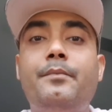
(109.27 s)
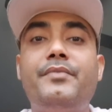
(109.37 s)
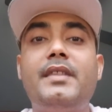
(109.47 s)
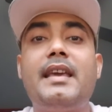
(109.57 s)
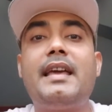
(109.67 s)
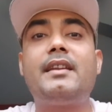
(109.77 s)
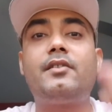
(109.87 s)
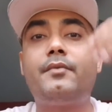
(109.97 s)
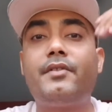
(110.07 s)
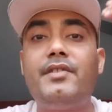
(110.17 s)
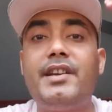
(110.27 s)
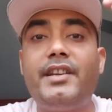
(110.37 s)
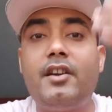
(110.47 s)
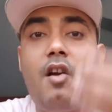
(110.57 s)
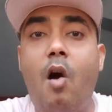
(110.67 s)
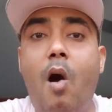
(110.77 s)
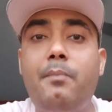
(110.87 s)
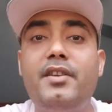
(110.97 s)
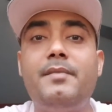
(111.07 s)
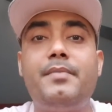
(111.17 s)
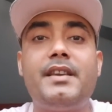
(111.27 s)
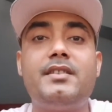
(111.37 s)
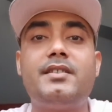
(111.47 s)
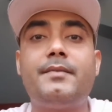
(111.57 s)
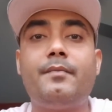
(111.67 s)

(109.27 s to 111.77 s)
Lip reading: they are creating a opt-in page,